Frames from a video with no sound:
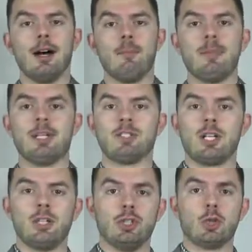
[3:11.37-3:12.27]
based
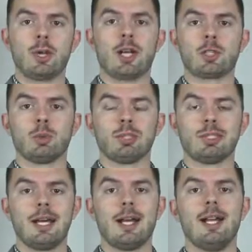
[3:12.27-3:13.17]
on your actual
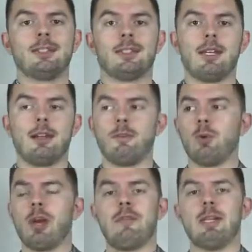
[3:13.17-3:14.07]
size, and then if you
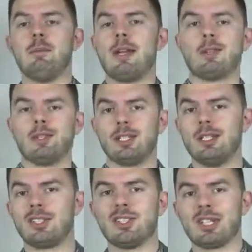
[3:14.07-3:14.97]
have any medical
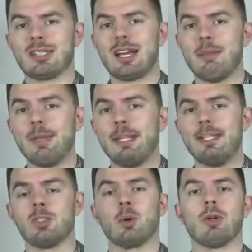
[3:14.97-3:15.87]
conditions like
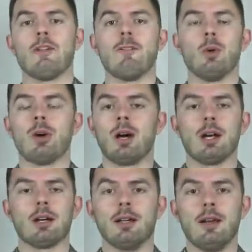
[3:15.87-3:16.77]
diabetes, or if you
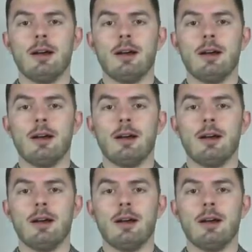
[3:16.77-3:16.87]
are